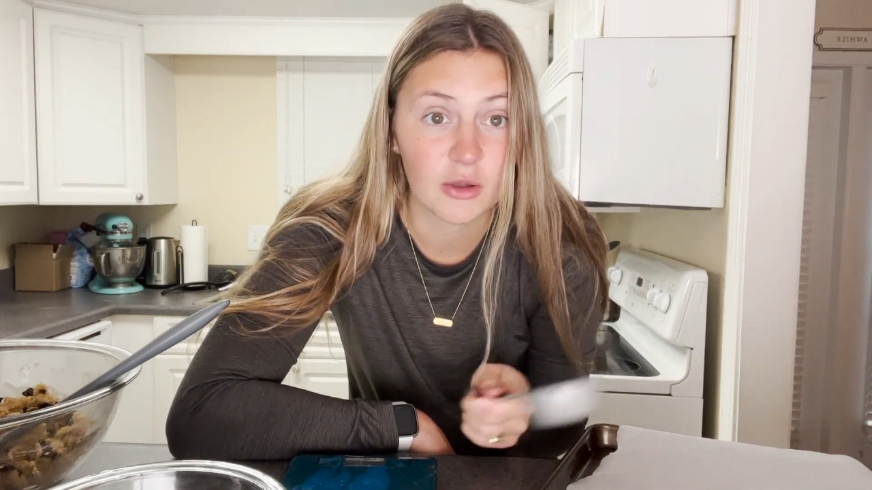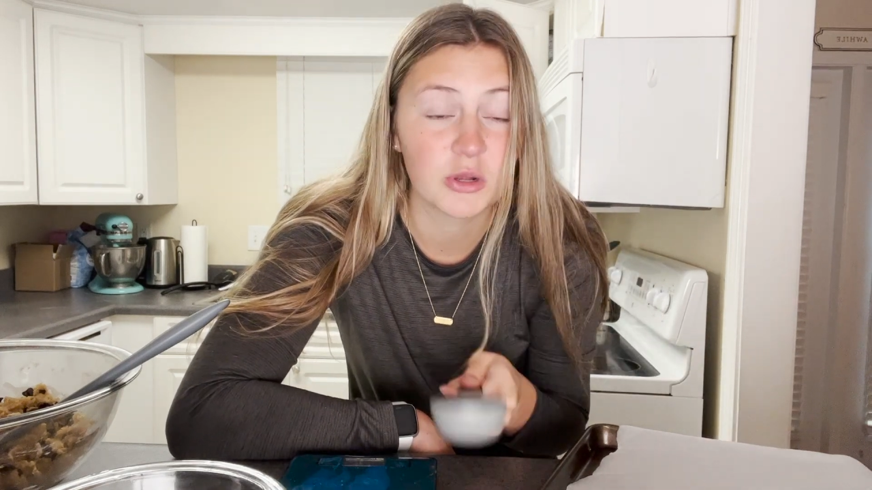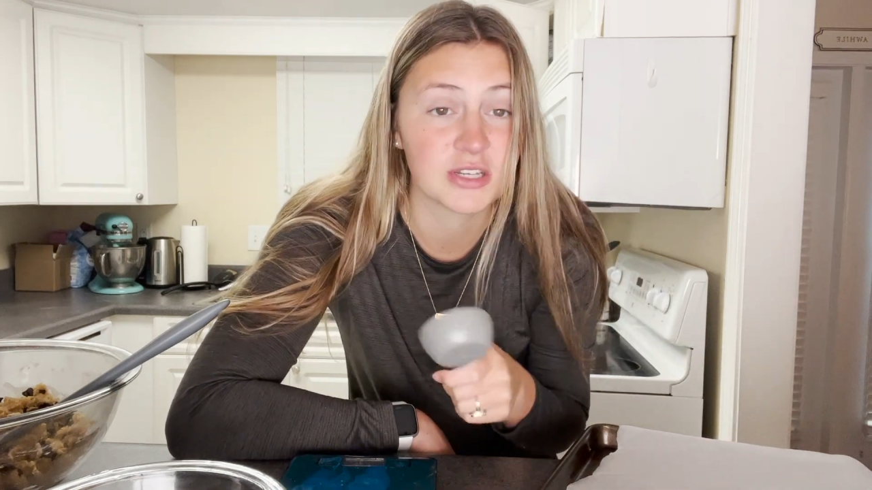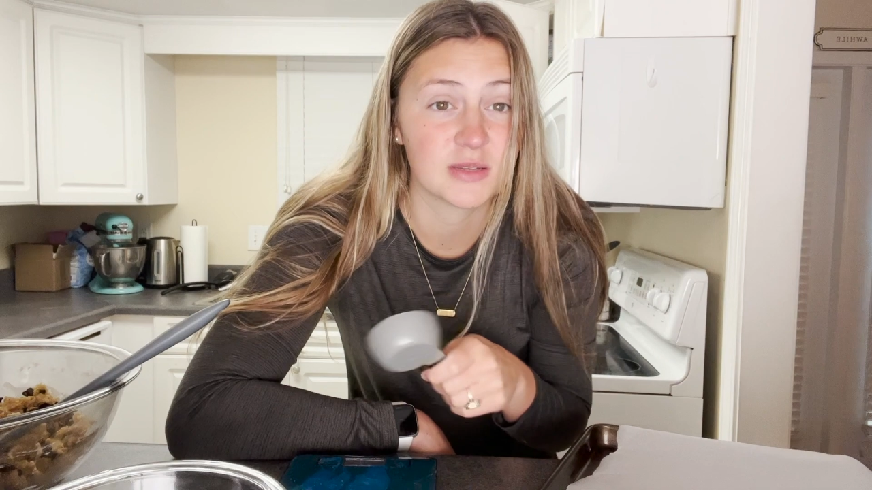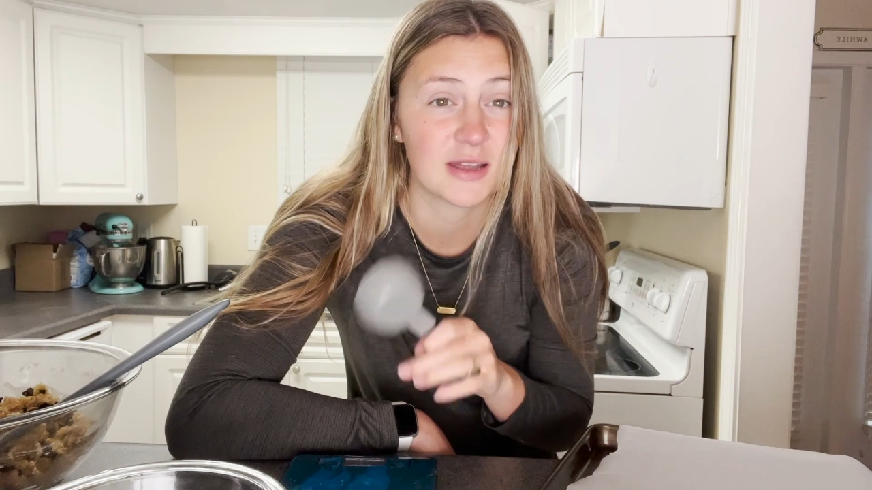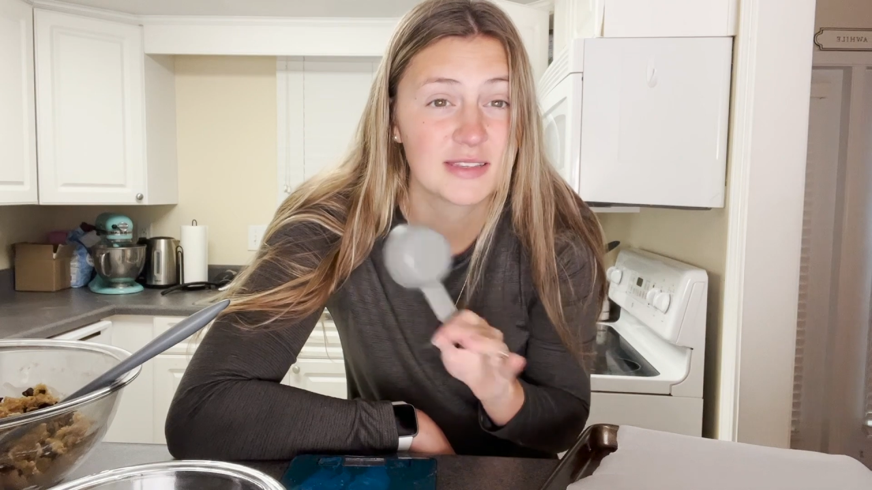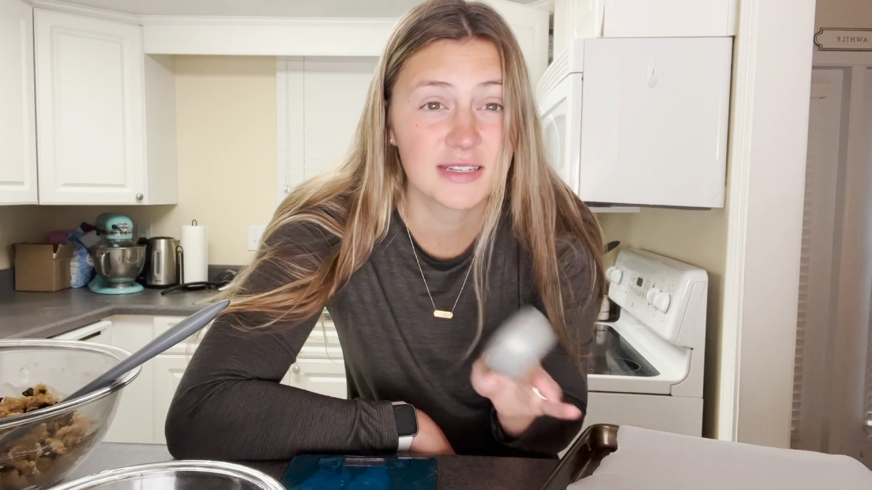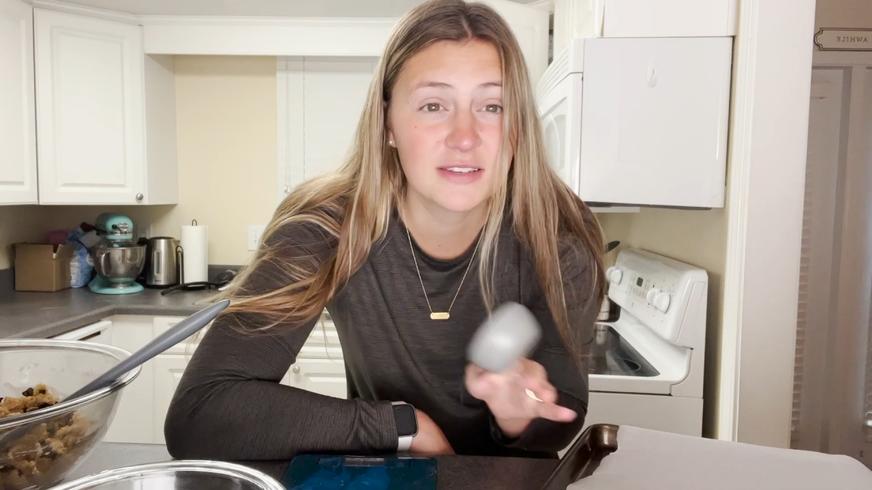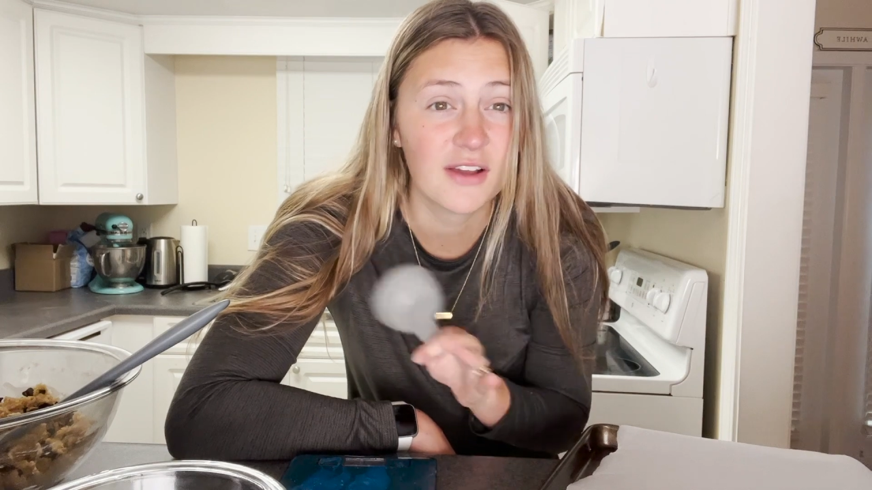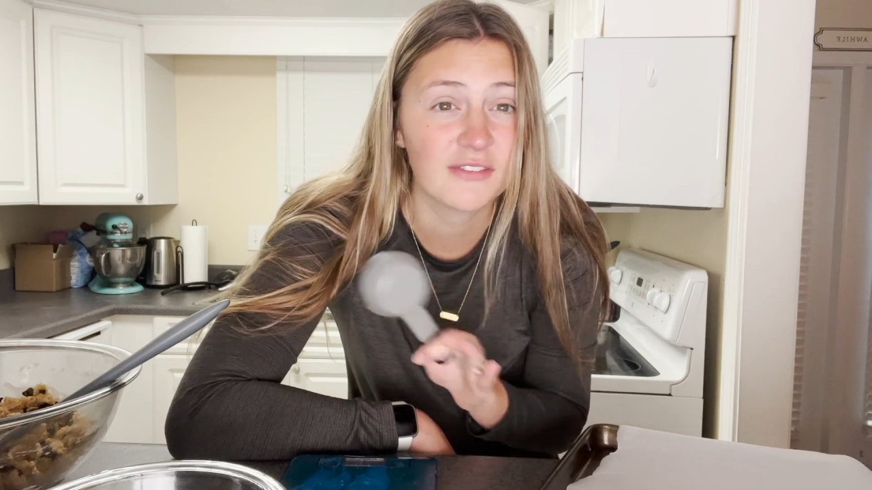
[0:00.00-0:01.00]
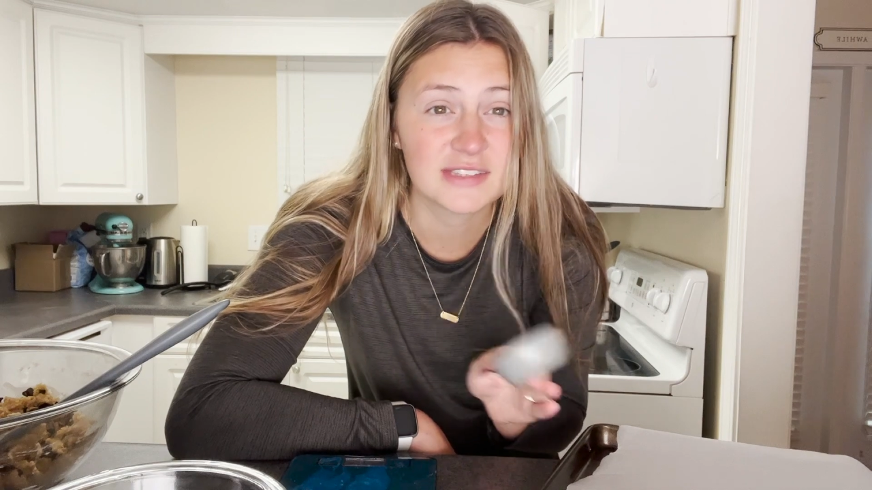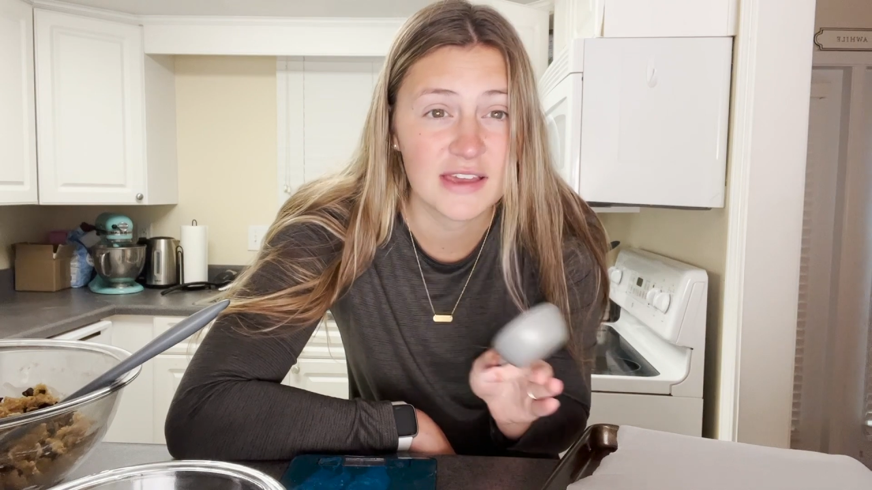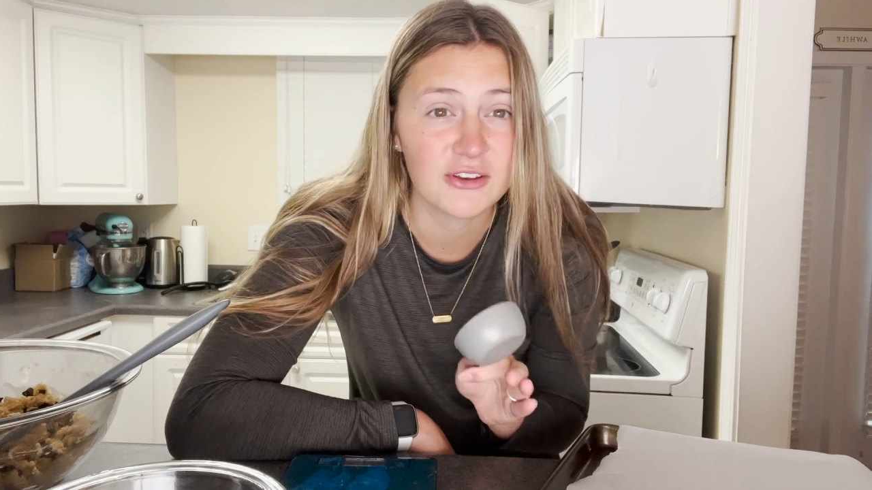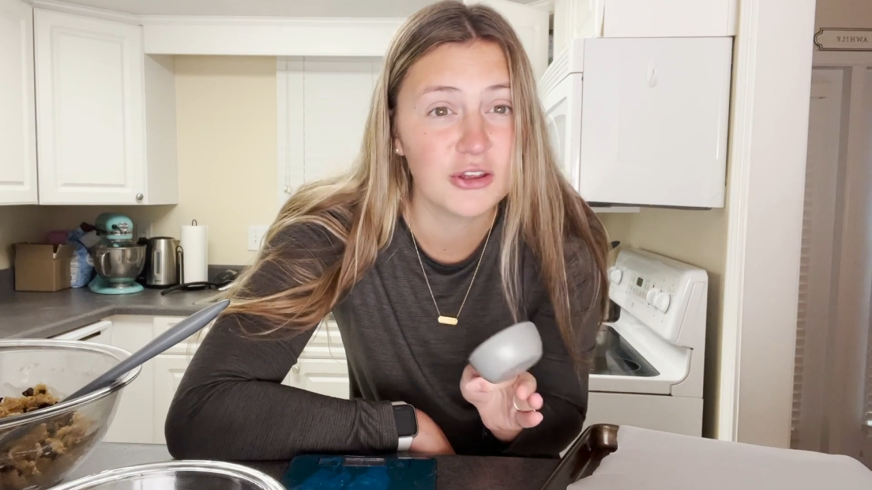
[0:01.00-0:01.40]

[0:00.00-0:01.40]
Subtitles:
which is about 65 to 70